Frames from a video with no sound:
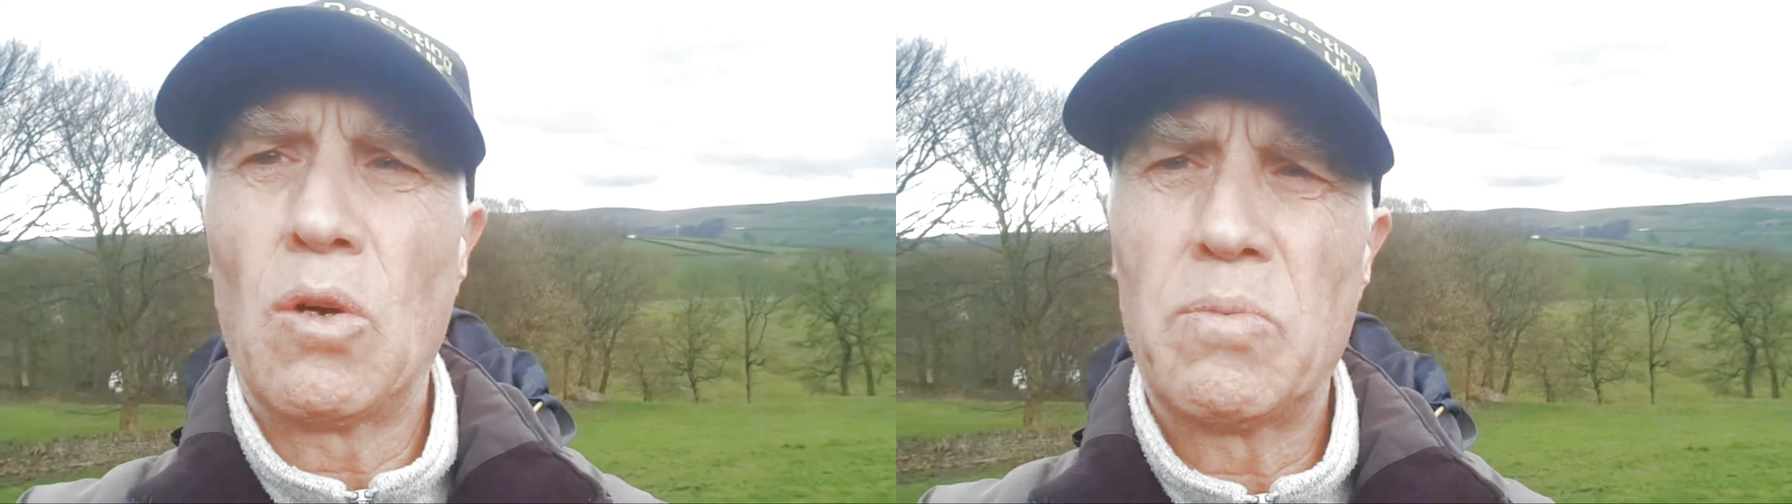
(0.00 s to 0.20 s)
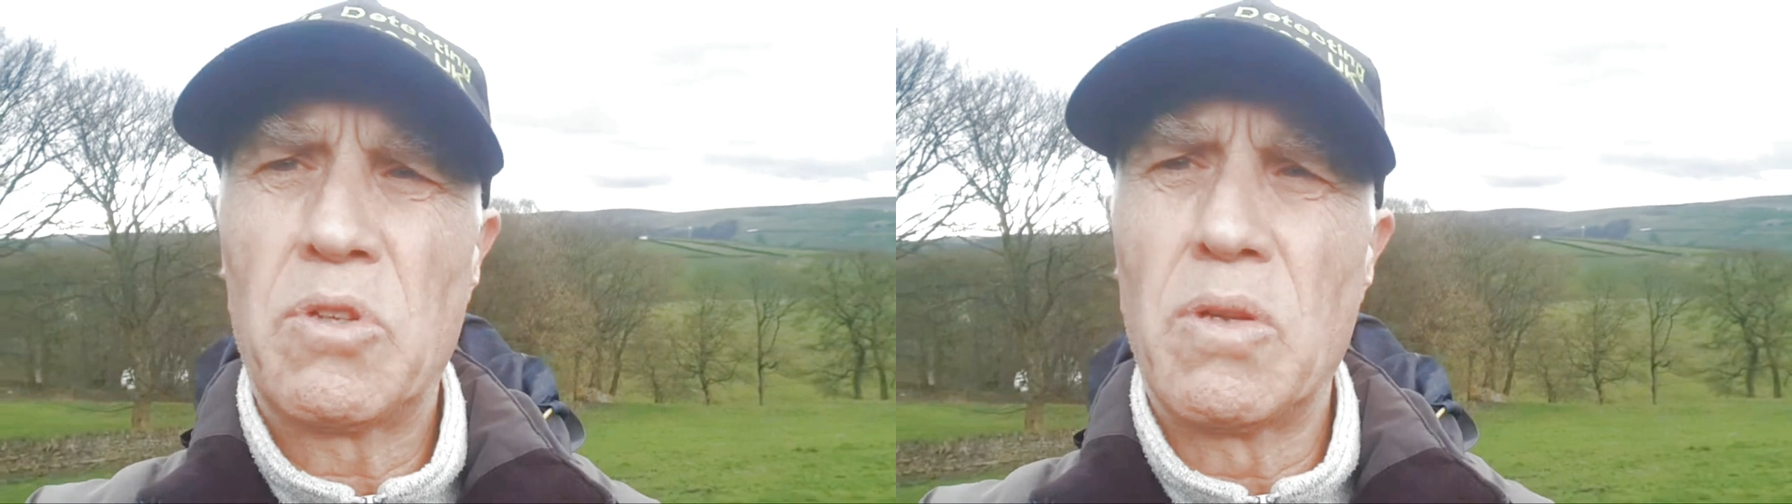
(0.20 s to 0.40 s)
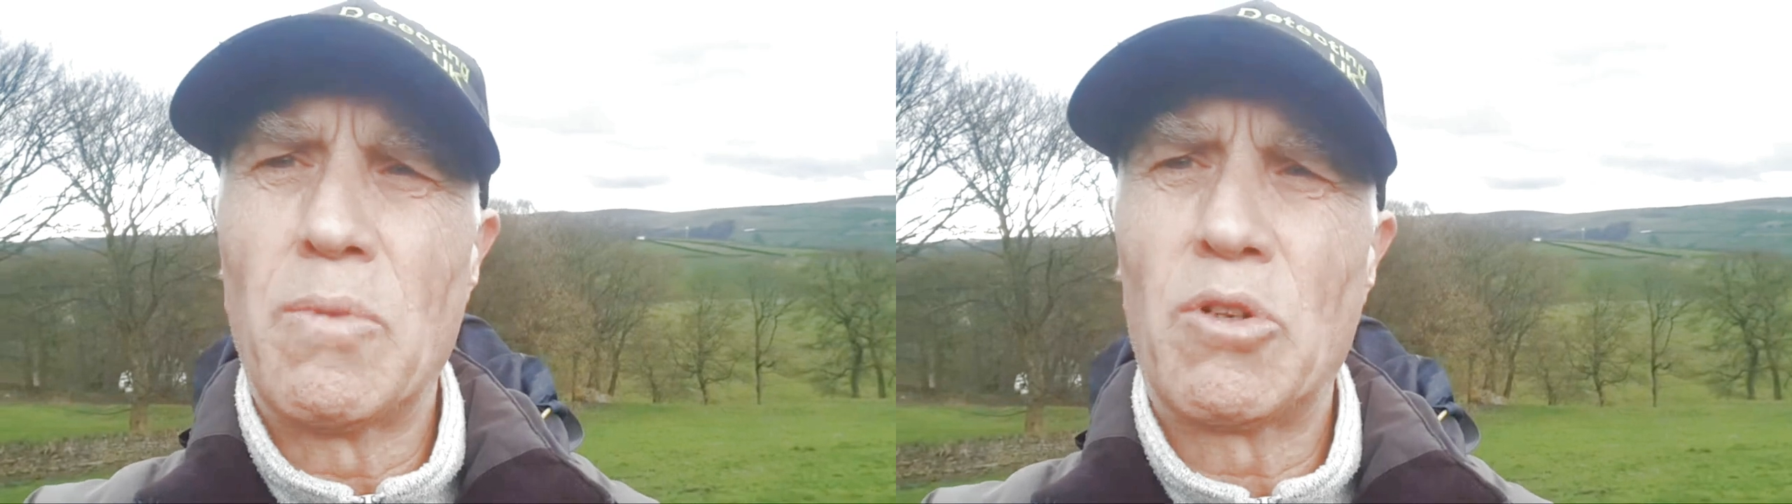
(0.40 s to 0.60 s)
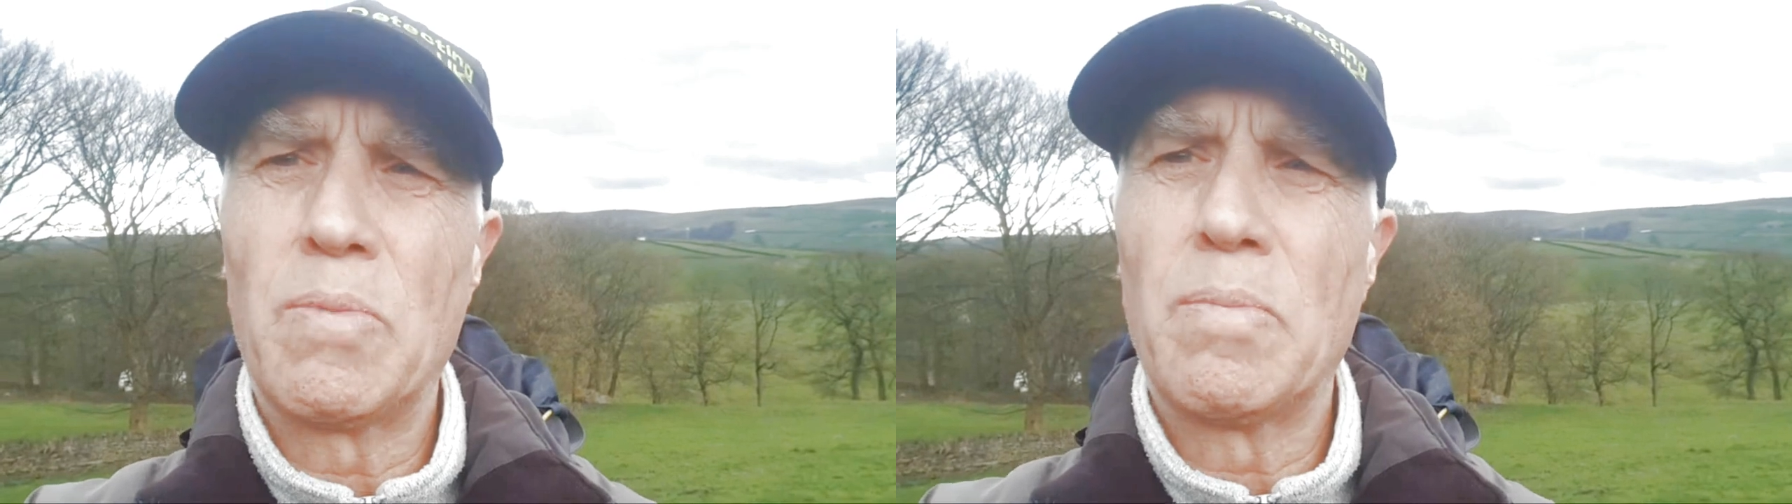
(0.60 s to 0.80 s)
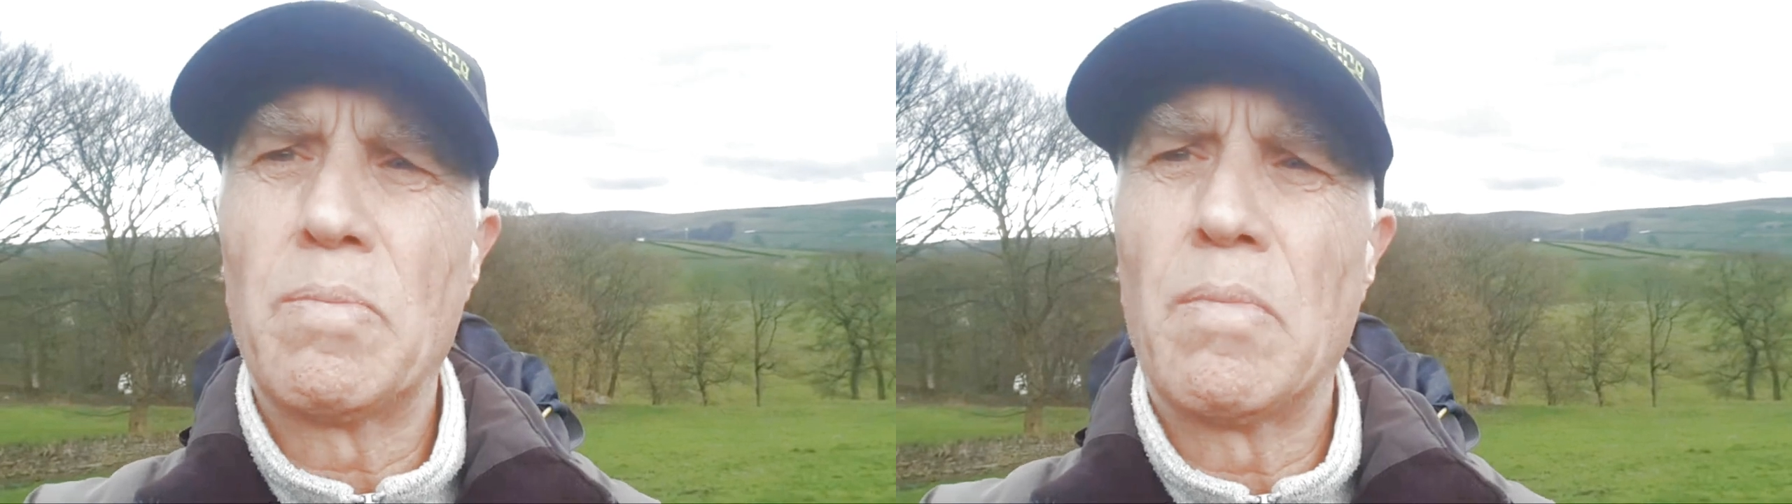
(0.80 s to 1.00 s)
up to the
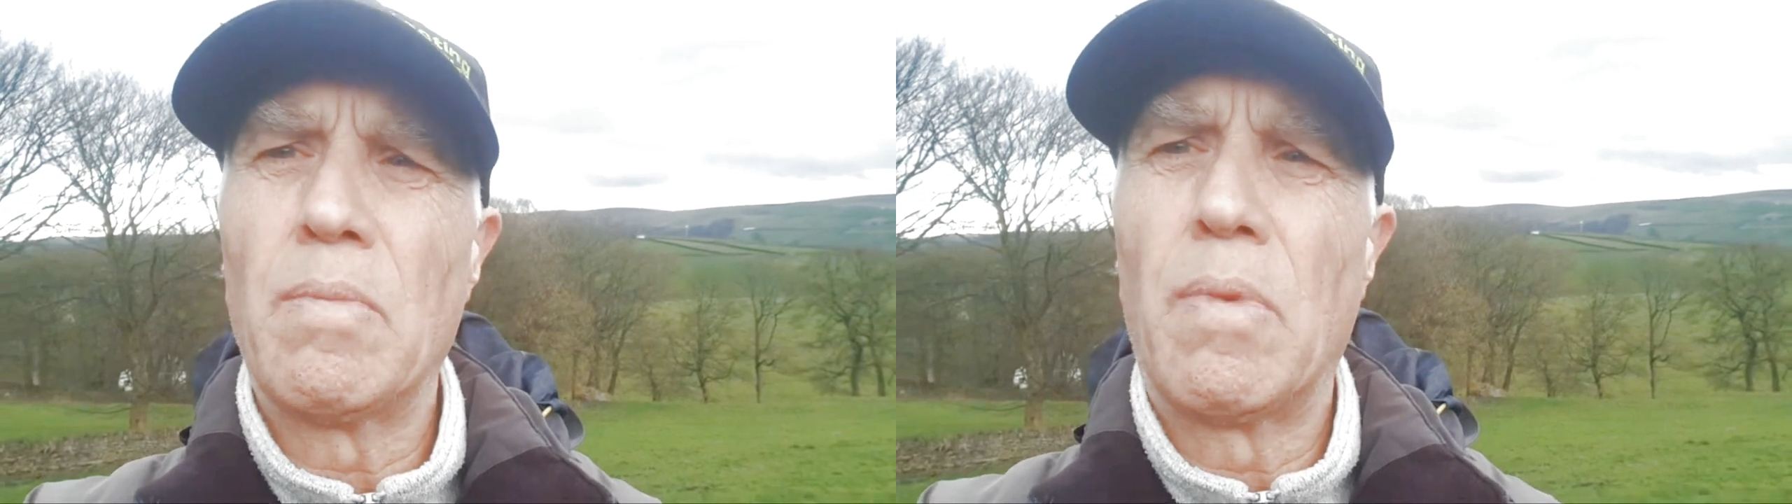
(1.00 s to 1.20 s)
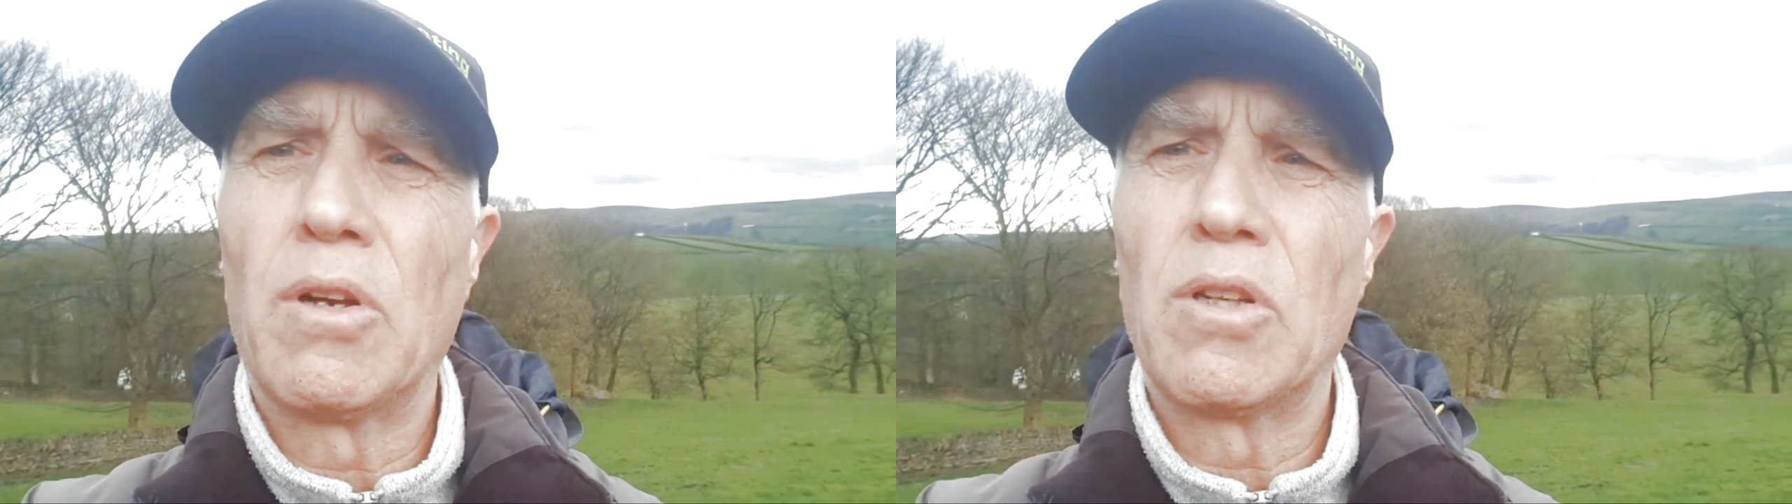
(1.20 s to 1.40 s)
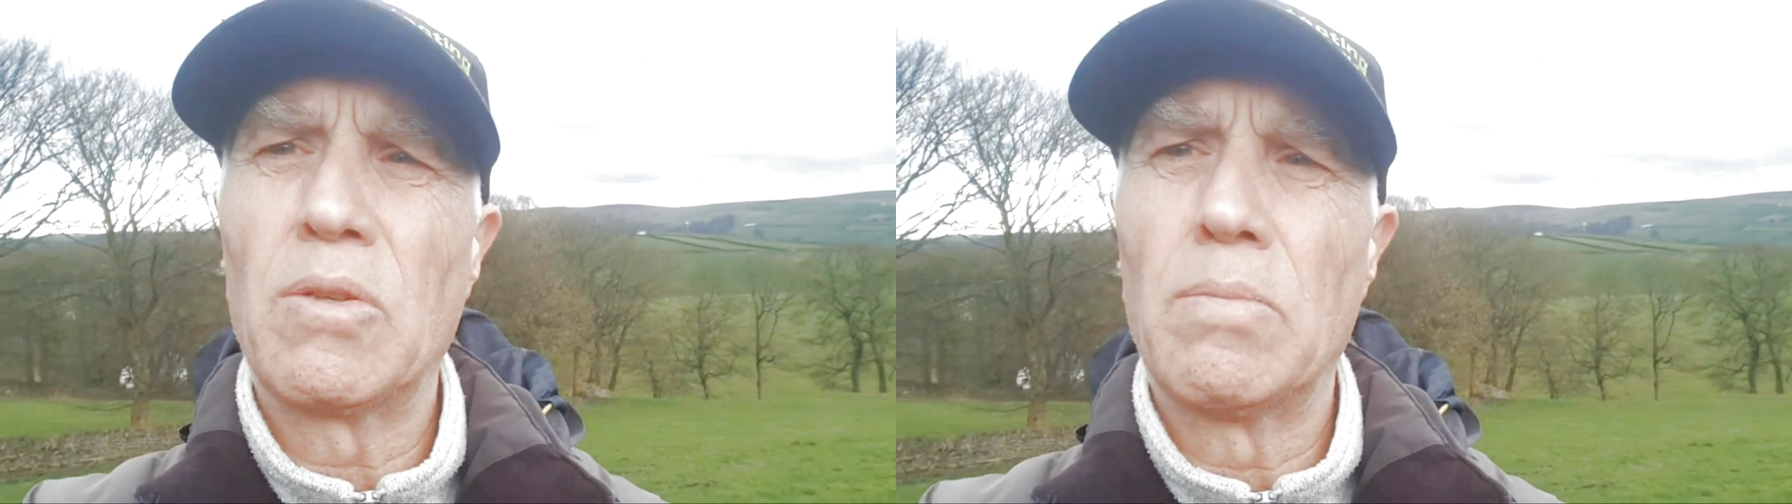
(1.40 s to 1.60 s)
modern mono,